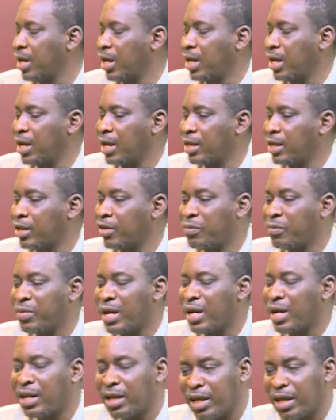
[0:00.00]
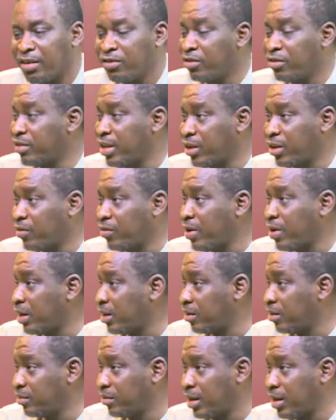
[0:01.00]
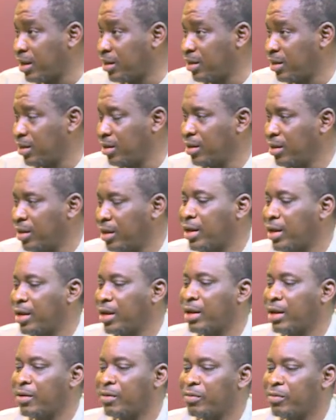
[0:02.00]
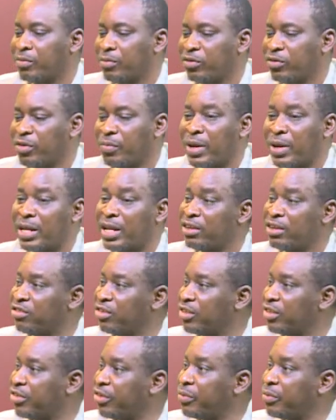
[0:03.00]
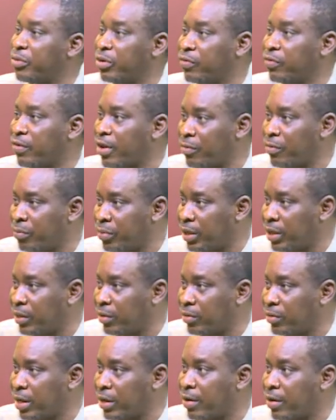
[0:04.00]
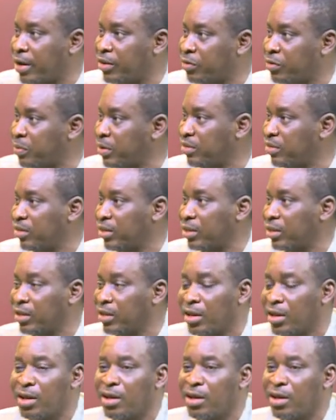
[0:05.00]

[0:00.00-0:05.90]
And there have been allegations, like you rightly said. Yes. Yeah, um, some alleging 3.5 billion naira is missing.